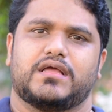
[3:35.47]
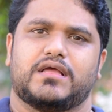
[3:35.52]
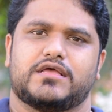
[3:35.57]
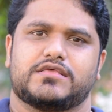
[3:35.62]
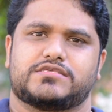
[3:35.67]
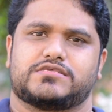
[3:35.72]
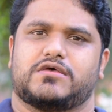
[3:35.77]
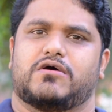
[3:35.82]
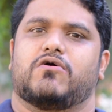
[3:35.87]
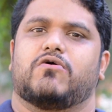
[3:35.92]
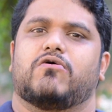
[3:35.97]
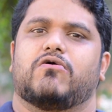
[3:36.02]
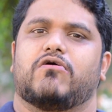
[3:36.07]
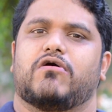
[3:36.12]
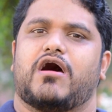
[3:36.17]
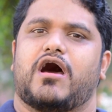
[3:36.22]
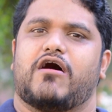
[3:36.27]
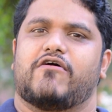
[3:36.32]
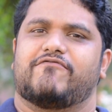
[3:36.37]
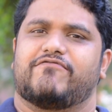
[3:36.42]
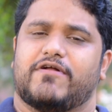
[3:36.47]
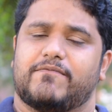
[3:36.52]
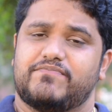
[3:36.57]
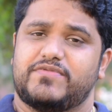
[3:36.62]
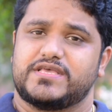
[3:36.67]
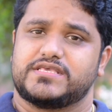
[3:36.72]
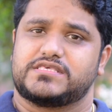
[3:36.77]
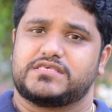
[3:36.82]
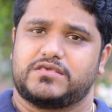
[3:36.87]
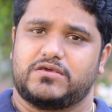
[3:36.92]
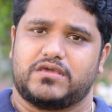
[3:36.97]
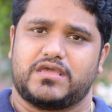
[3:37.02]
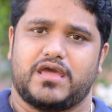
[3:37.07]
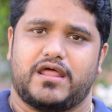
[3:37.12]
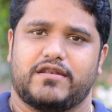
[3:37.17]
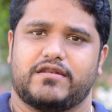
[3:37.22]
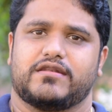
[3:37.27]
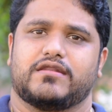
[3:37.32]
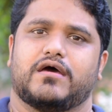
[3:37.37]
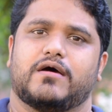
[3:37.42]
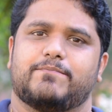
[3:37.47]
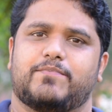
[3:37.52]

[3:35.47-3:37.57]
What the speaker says: So from this you can